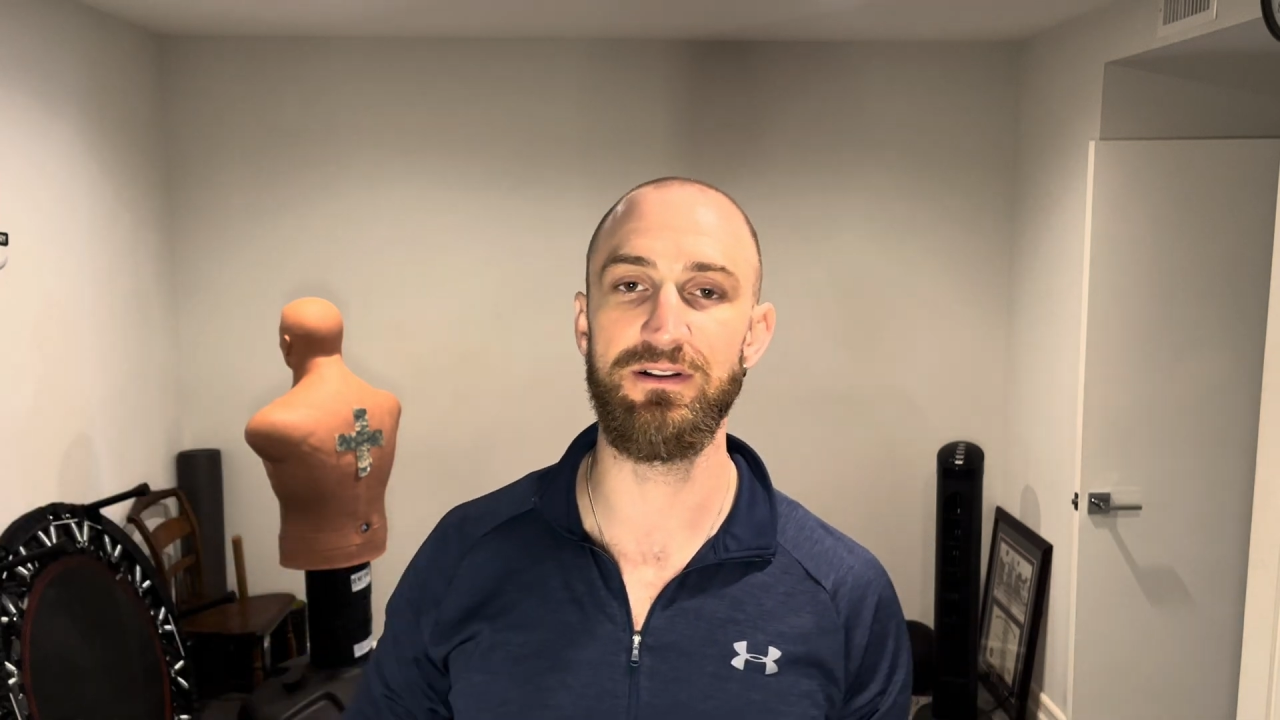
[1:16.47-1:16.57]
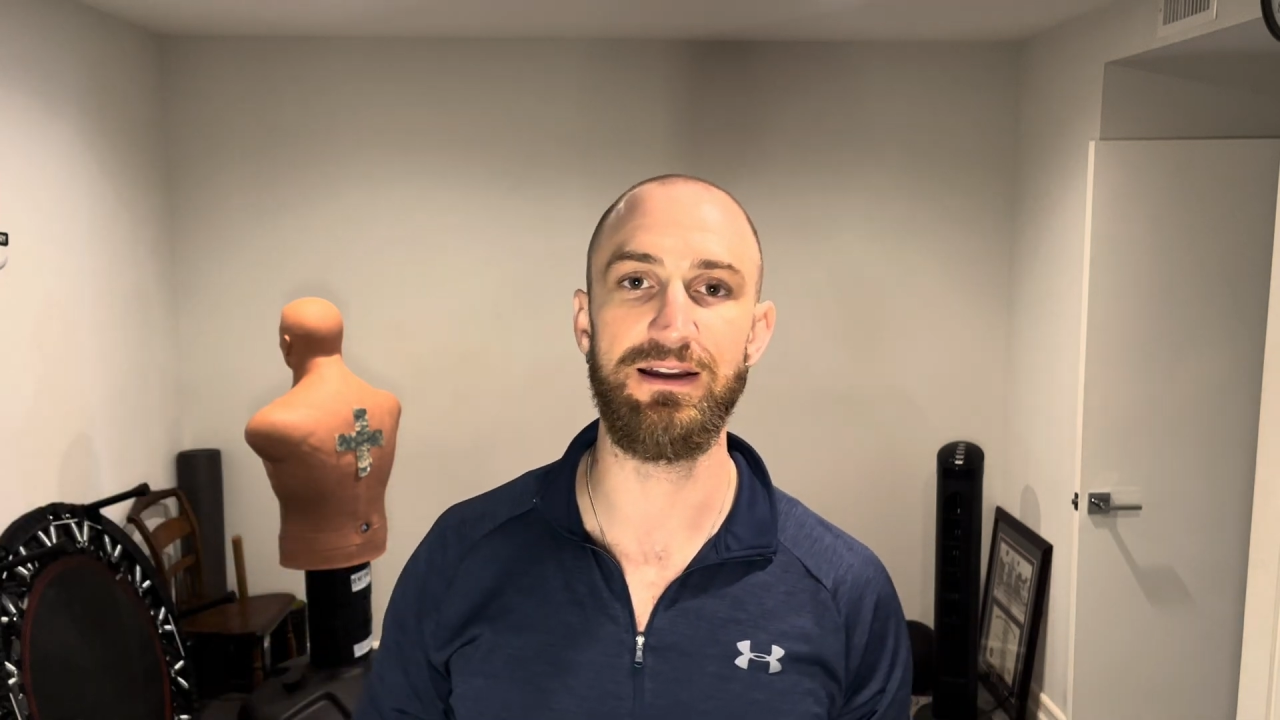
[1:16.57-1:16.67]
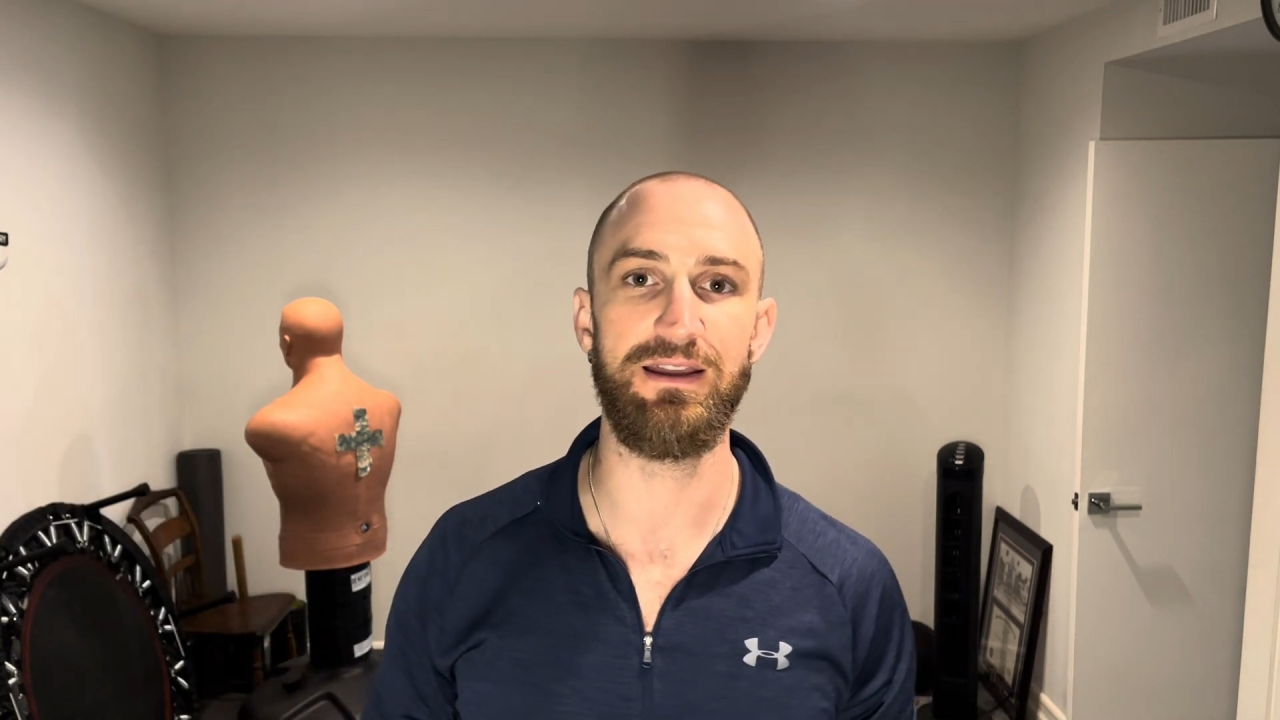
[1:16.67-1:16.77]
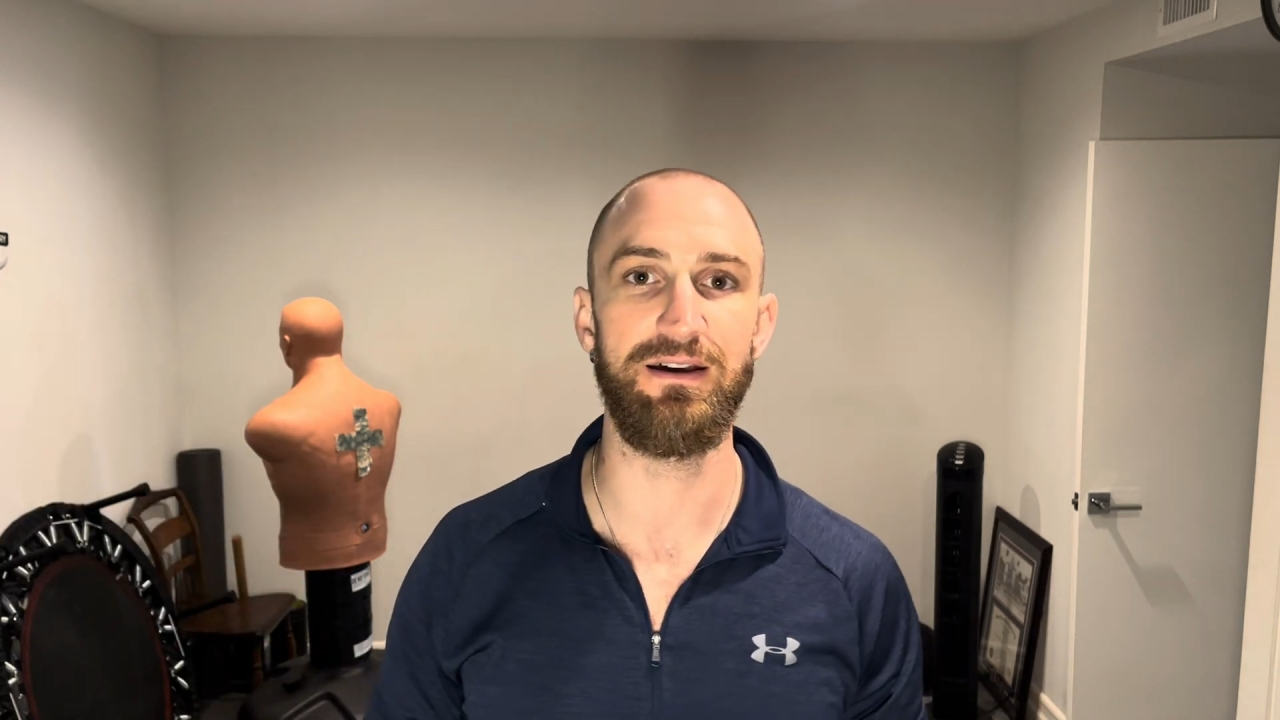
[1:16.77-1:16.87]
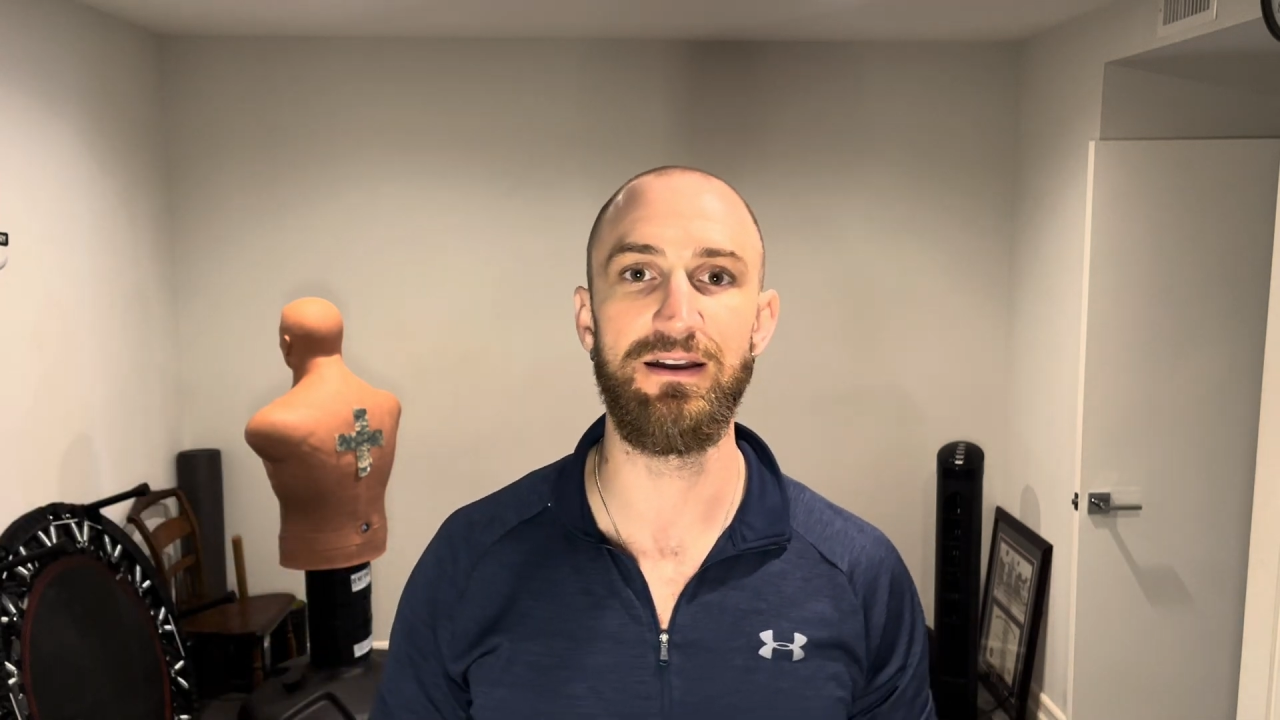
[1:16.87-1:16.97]

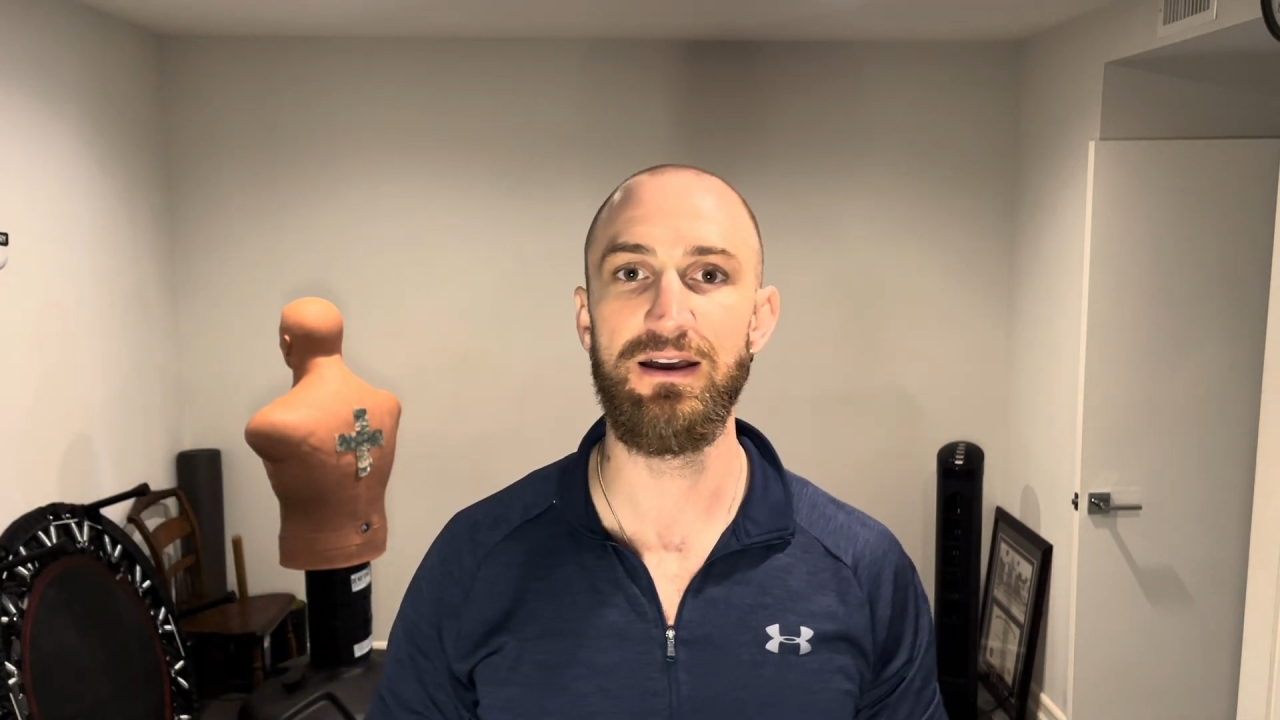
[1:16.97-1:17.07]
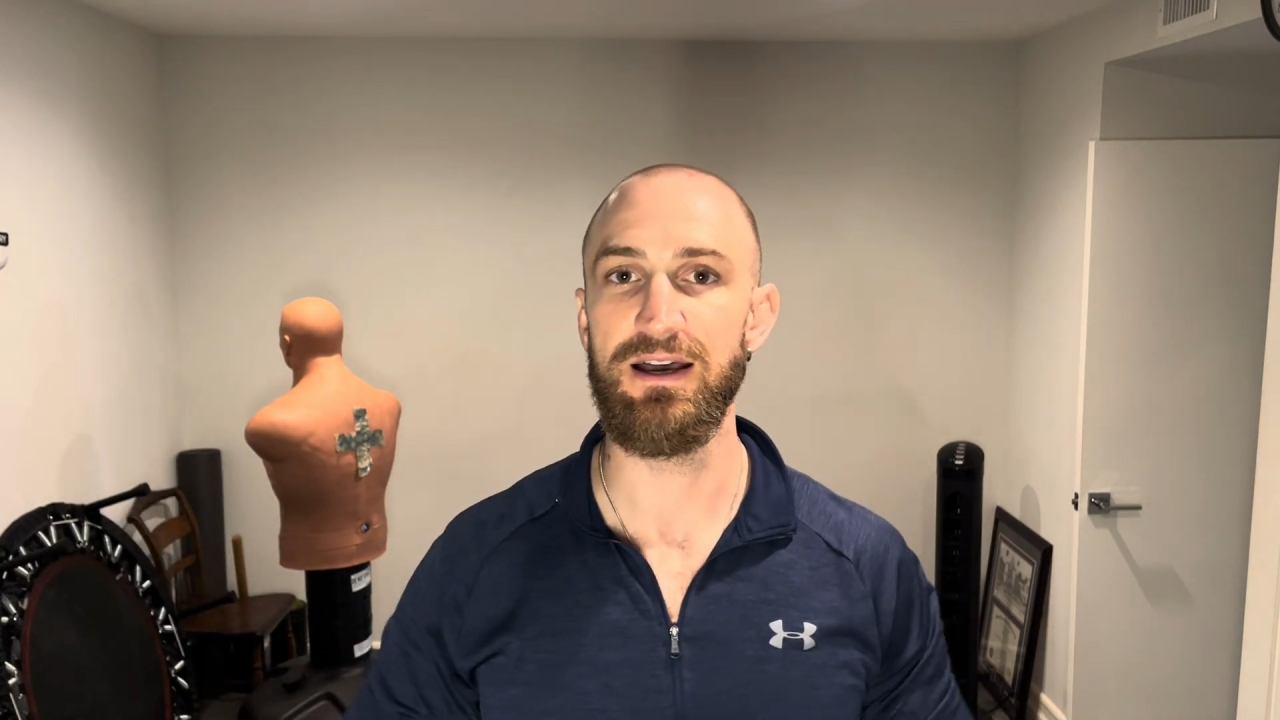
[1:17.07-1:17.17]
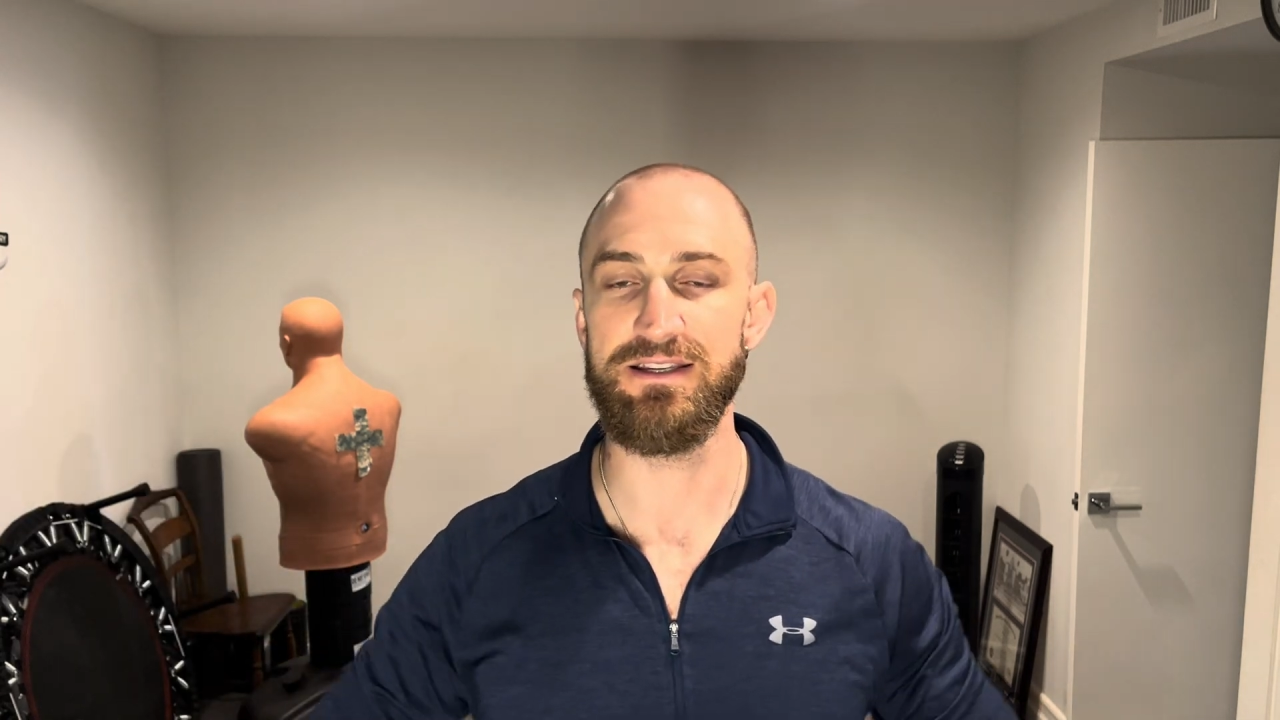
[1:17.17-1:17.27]
like a